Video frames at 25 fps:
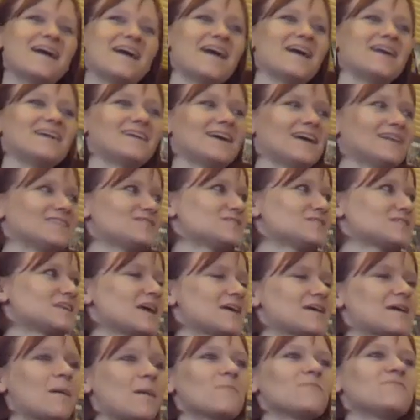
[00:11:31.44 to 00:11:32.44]
yeah, just
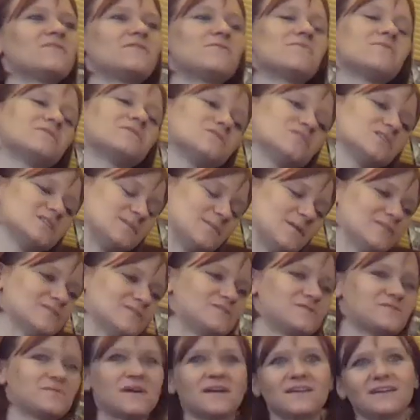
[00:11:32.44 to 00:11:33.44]
get comfy. We're just
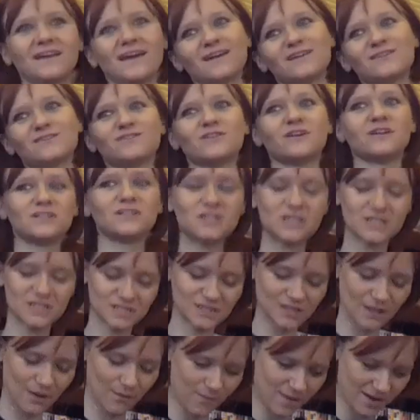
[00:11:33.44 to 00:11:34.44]
about to do our next
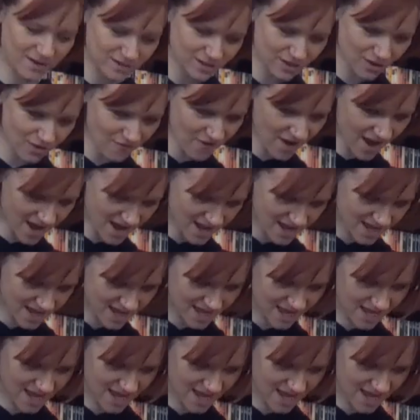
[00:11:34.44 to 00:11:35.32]
stretches. So when you're ready,